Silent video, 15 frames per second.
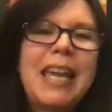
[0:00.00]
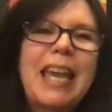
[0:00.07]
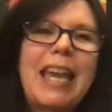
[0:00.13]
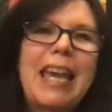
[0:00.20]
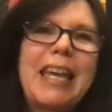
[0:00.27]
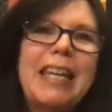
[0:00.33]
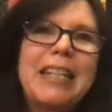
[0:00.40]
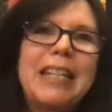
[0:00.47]

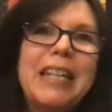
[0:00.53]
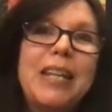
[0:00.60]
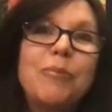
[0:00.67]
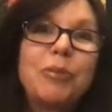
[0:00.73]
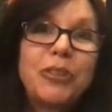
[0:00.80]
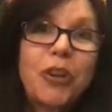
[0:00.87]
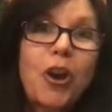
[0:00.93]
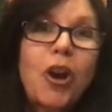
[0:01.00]
and it
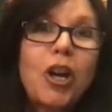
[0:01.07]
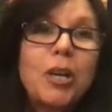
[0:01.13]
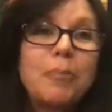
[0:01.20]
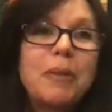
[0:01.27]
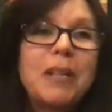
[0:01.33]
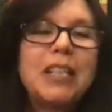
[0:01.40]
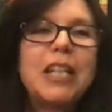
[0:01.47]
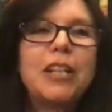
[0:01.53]
was hard
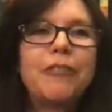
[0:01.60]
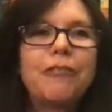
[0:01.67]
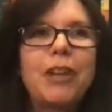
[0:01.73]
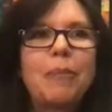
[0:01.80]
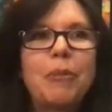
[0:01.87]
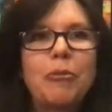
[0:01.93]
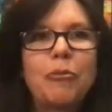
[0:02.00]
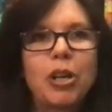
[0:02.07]
being in a
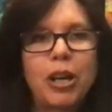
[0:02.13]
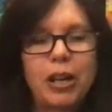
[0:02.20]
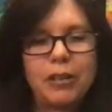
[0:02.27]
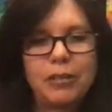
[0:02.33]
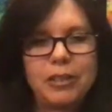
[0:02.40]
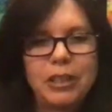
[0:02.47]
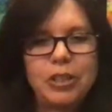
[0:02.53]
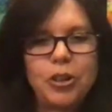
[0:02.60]
family where
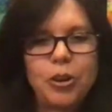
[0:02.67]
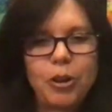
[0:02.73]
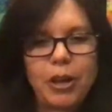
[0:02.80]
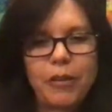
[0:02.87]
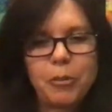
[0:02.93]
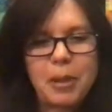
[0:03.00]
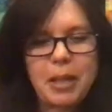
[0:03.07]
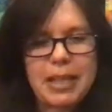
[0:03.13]
you know
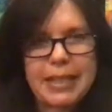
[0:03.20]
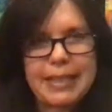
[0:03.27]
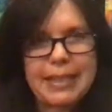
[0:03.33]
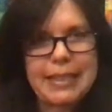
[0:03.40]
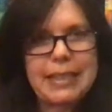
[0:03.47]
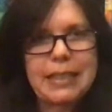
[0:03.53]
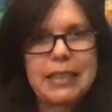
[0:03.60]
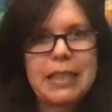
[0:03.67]
everybody's
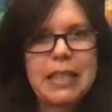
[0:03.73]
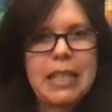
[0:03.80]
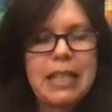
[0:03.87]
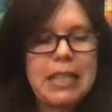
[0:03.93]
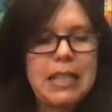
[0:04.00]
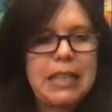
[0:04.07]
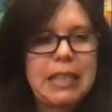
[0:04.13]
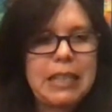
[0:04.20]

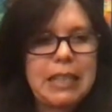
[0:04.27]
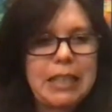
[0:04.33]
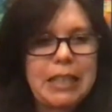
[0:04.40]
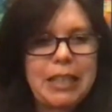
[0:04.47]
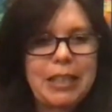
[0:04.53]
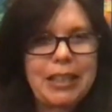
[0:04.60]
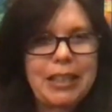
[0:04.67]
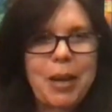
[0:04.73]

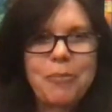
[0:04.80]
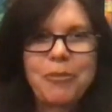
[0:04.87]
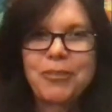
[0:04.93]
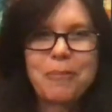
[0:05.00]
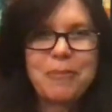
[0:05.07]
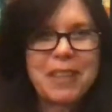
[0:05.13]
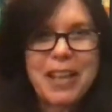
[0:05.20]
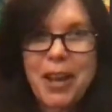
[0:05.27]
uh, comes
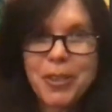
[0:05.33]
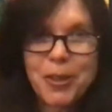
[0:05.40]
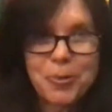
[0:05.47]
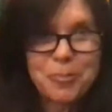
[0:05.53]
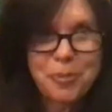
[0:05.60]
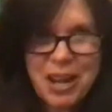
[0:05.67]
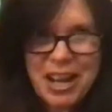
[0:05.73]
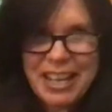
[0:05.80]
from the other
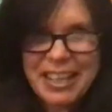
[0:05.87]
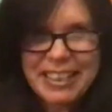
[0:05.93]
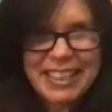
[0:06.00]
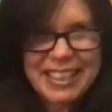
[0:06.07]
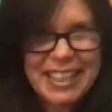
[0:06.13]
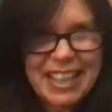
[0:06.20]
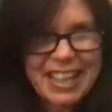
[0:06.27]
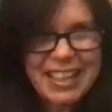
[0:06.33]
brain
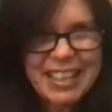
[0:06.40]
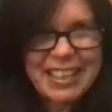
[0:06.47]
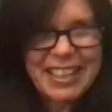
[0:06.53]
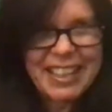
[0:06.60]
and and